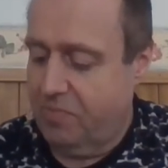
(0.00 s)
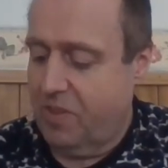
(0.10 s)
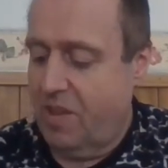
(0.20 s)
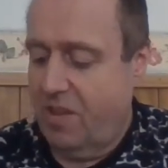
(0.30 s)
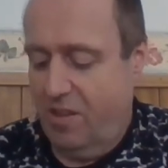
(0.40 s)

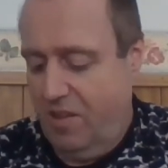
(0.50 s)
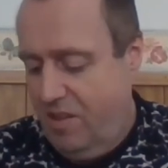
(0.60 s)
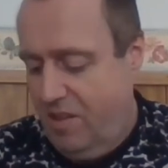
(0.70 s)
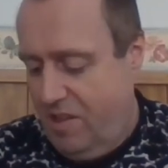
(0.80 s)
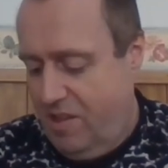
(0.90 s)

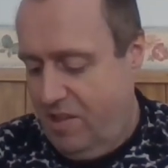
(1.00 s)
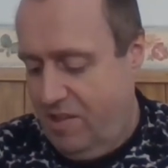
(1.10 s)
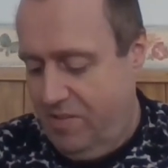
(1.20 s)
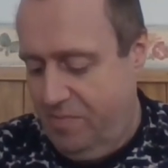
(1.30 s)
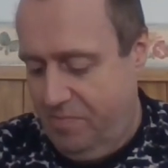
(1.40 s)

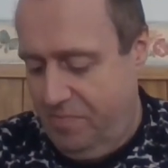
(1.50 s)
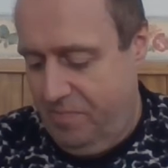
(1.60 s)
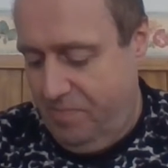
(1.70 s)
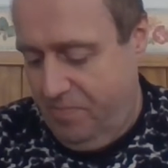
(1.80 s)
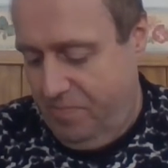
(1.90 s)

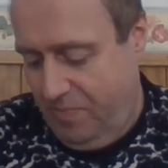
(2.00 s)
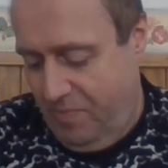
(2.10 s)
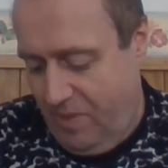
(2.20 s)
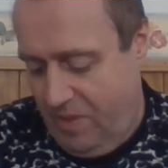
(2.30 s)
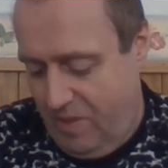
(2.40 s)

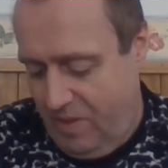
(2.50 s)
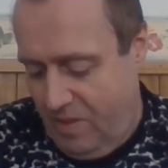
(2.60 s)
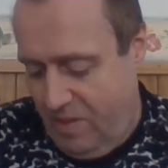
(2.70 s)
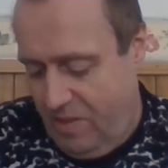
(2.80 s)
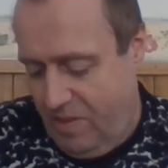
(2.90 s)

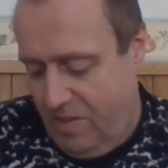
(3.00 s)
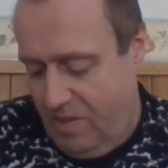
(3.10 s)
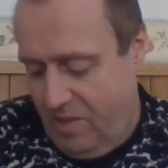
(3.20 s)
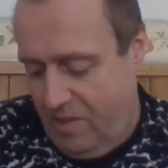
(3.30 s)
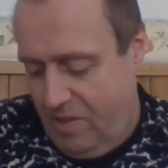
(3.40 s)

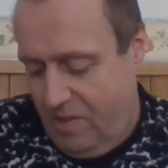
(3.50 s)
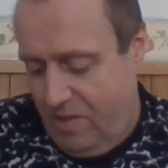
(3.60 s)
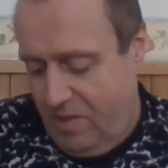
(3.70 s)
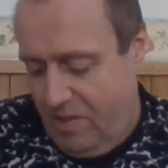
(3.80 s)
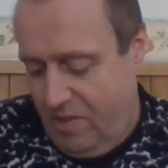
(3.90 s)
[no speech]